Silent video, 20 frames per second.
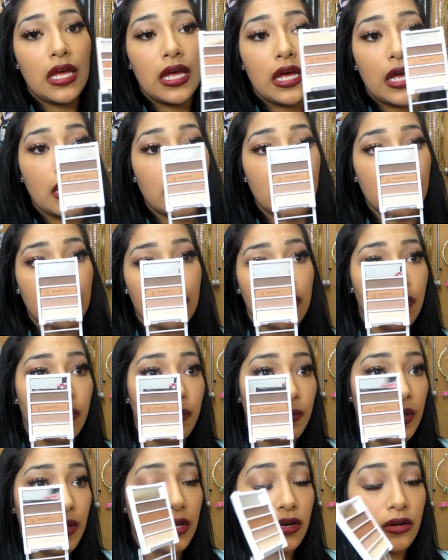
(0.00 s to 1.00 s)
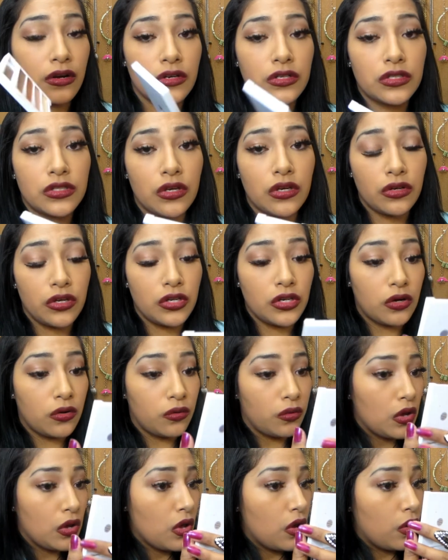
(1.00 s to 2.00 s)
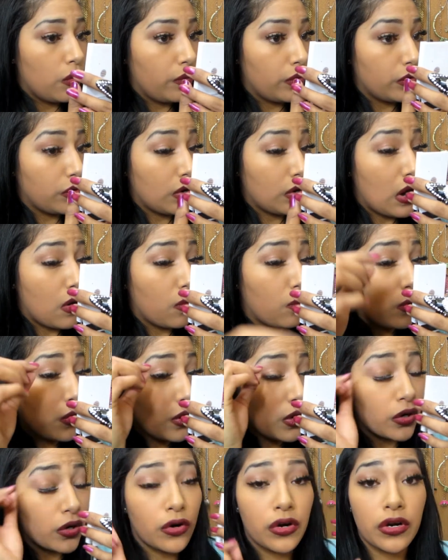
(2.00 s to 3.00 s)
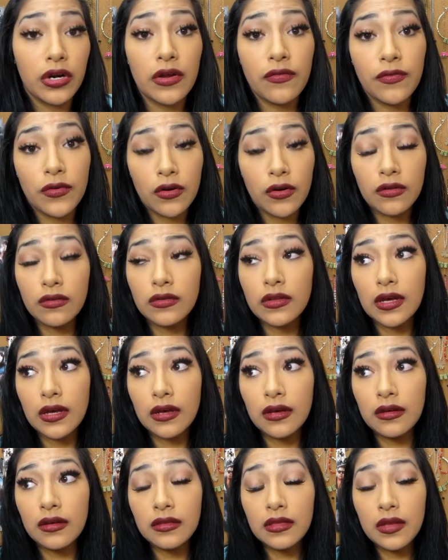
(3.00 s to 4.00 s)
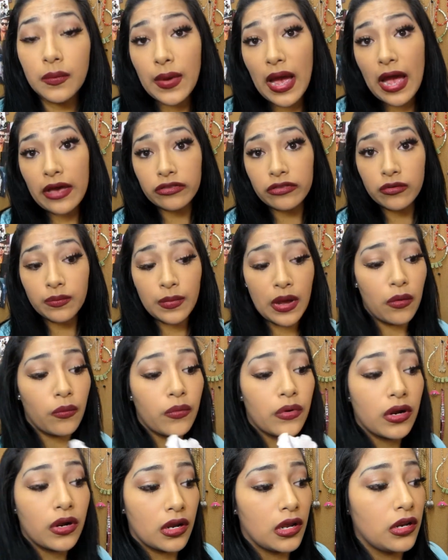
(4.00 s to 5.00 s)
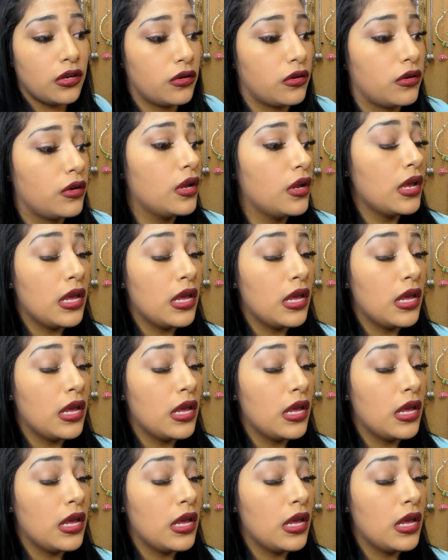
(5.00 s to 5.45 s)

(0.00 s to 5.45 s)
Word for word: and a little mirror so you know when you're at work or if you're in the the bathroom at work and you're